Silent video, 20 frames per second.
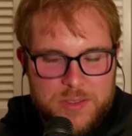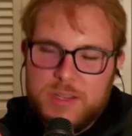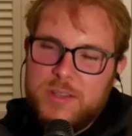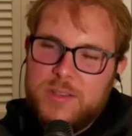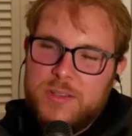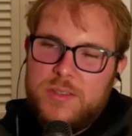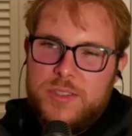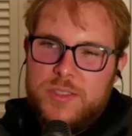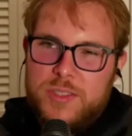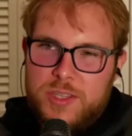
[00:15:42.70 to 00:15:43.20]

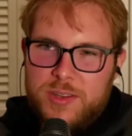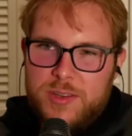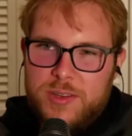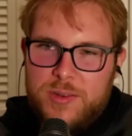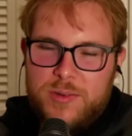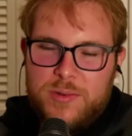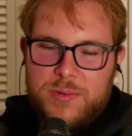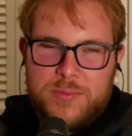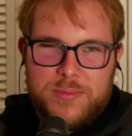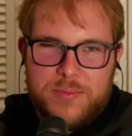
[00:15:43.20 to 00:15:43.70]
Do
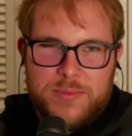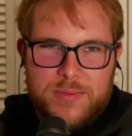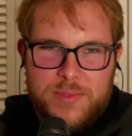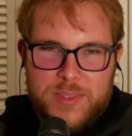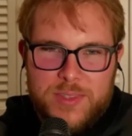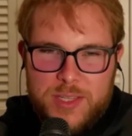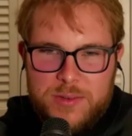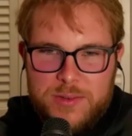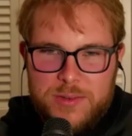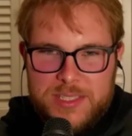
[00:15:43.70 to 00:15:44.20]
you
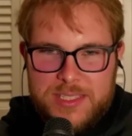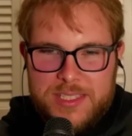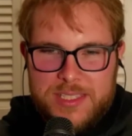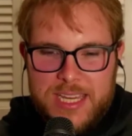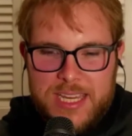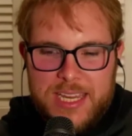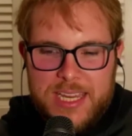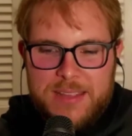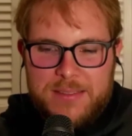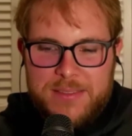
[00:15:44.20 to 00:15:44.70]

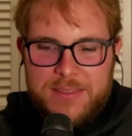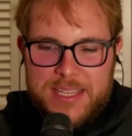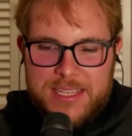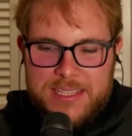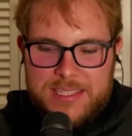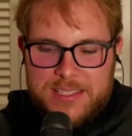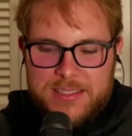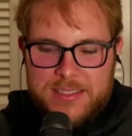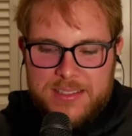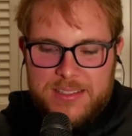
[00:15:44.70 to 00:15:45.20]
see
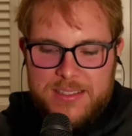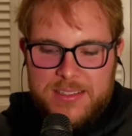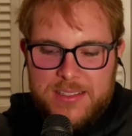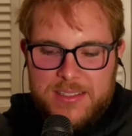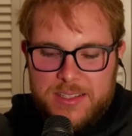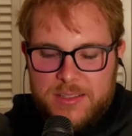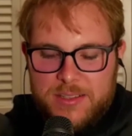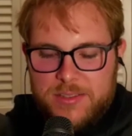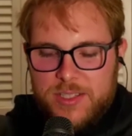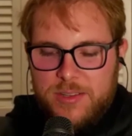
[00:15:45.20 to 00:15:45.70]
this?
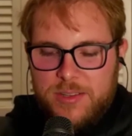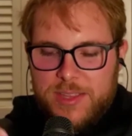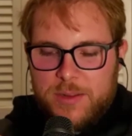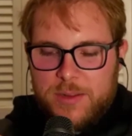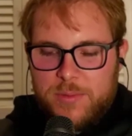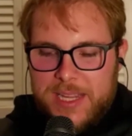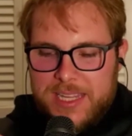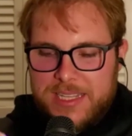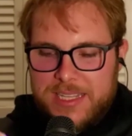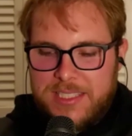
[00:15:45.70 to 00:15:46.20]
Do you think we
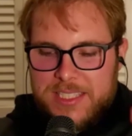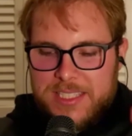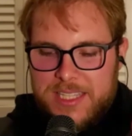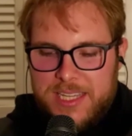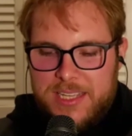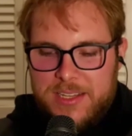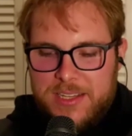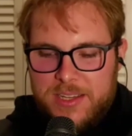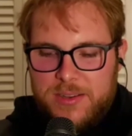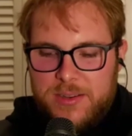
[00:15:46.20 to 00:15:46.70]

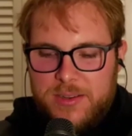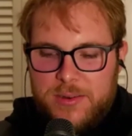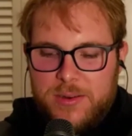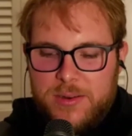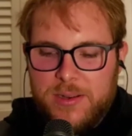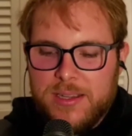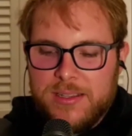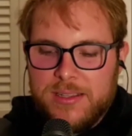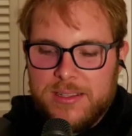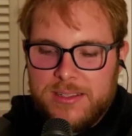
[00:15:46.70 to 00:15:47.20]
continue
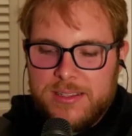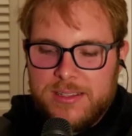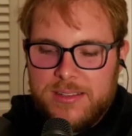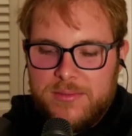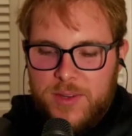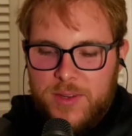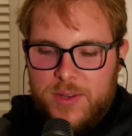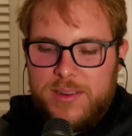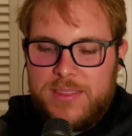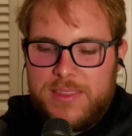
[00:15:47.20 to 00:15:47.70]

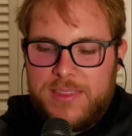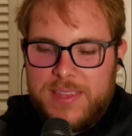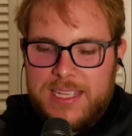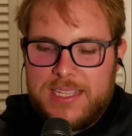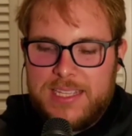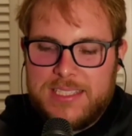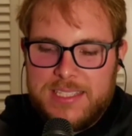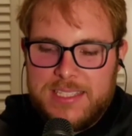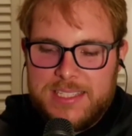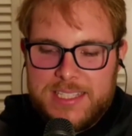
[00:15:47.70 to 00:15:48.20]
viewing
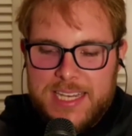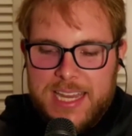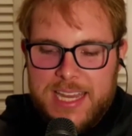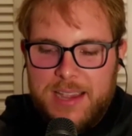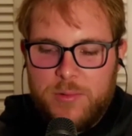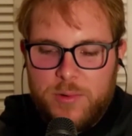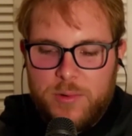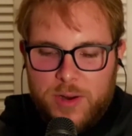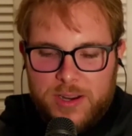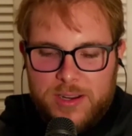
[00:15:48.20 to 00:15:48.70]
things as a
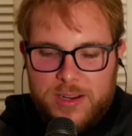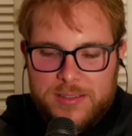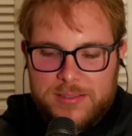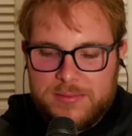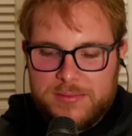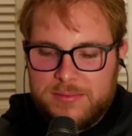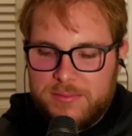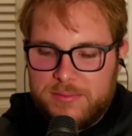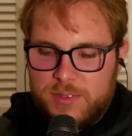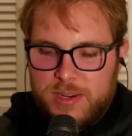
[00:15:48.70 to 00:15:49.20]
network
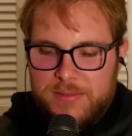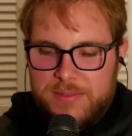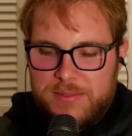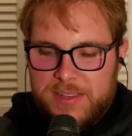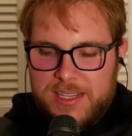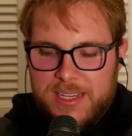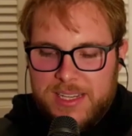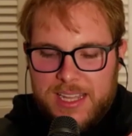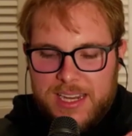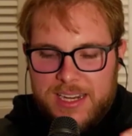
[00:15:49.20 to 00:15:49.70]
driven
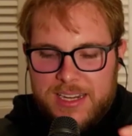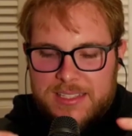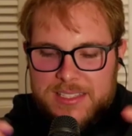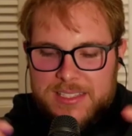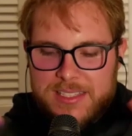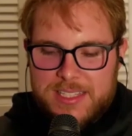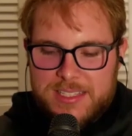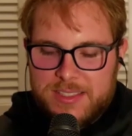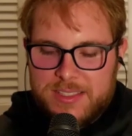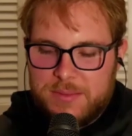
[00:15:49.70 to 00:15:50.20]
kind of
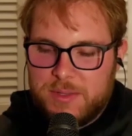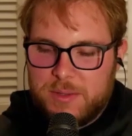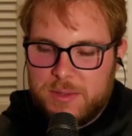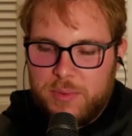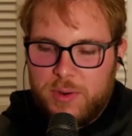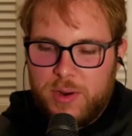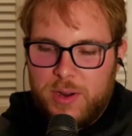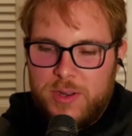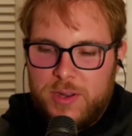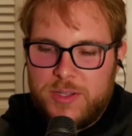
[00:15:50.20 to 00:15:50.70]
systems
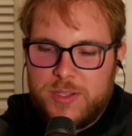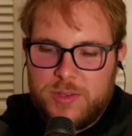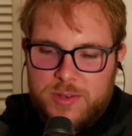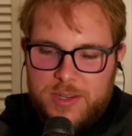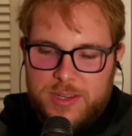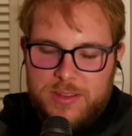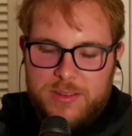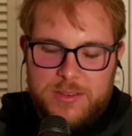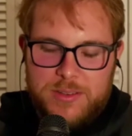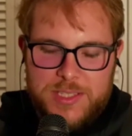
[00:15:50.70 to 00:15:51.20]
approach, or do
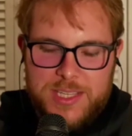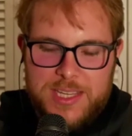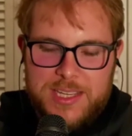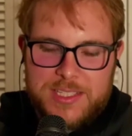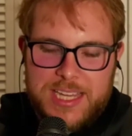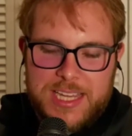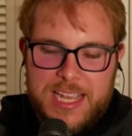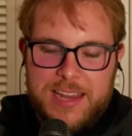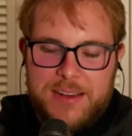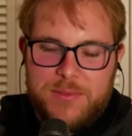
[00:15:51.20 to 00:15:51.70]
you see us kind of